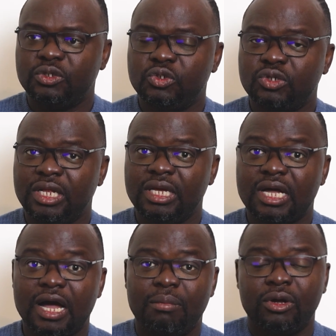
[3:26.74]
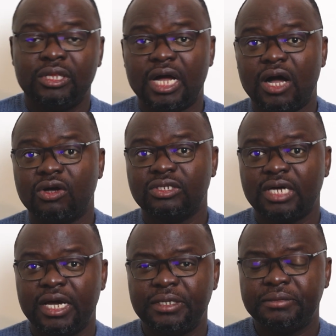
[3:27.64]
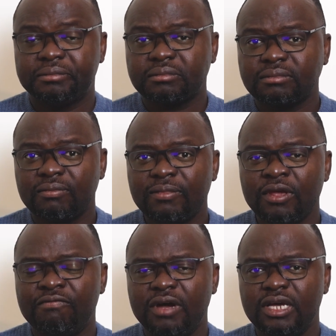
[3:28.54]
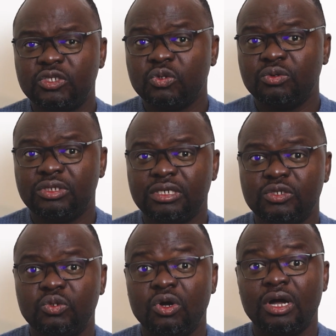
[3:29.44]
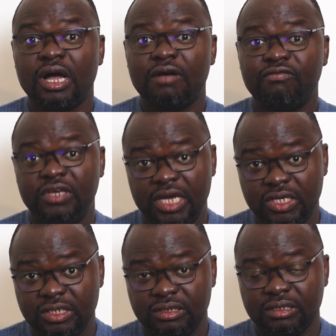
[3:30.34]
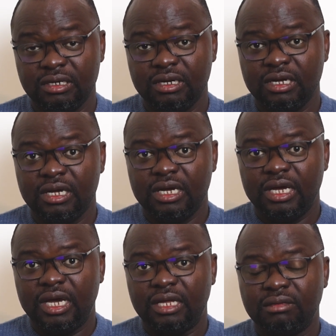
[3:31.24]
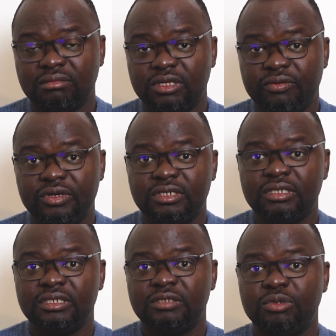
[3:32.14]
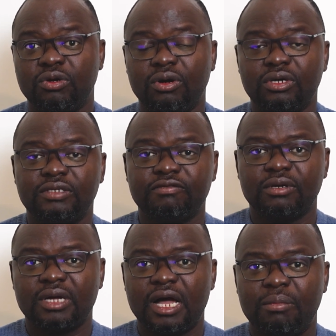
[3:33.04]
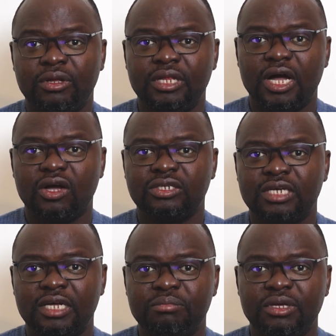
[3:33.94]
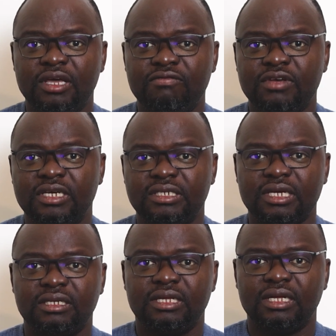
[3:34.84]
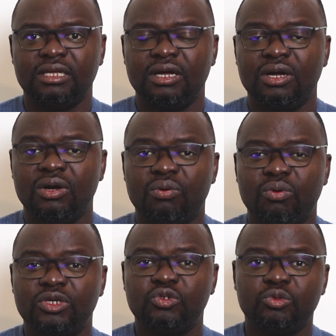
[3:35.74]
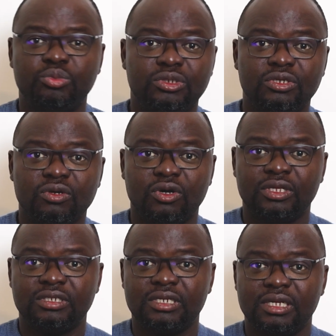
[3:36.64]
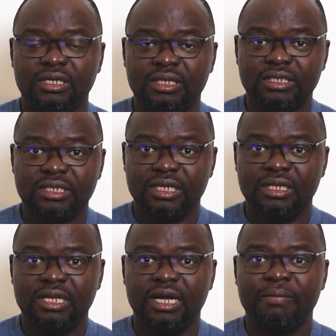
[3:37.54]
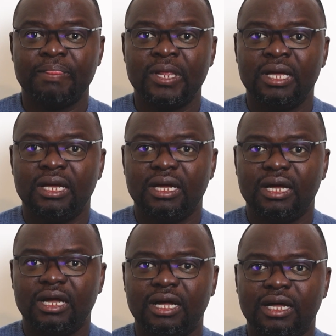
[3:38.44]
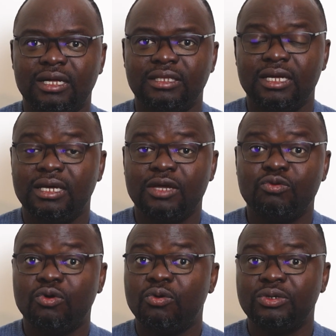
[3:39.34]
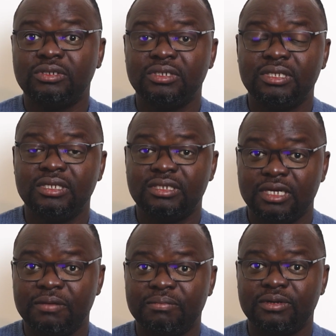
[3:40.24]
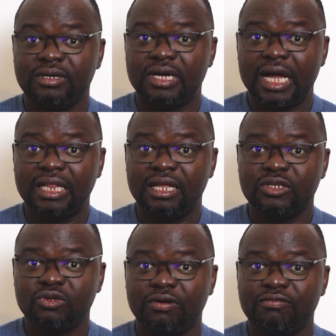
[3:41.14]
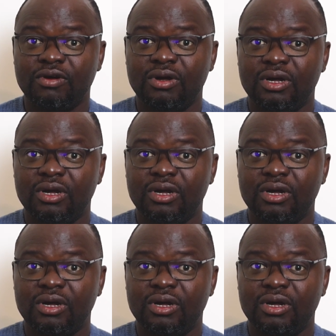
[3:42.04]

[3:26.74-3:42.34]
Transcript: Usually carbon dioxide fire extinguishers don't have gauges, and the reason is because carbon dioxide behavior is said that once you put it on in a cylinder, the gauge will always read the same, regardless of